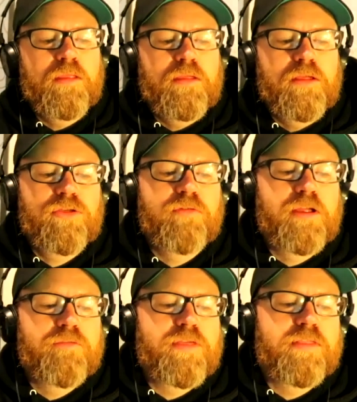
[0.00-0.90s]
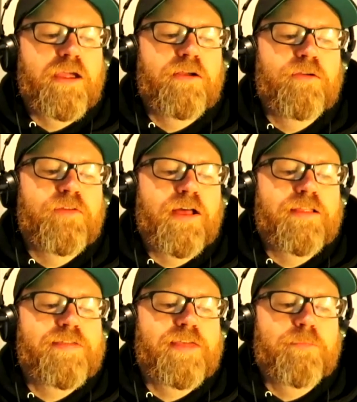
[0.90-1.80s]
His grave is in Dido
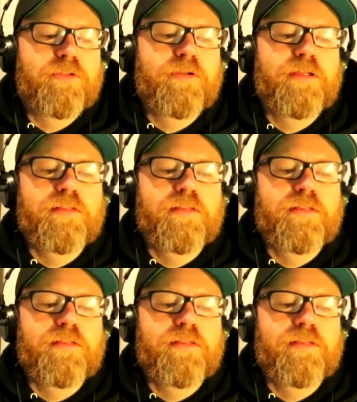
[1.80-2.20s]
Valley Cemetery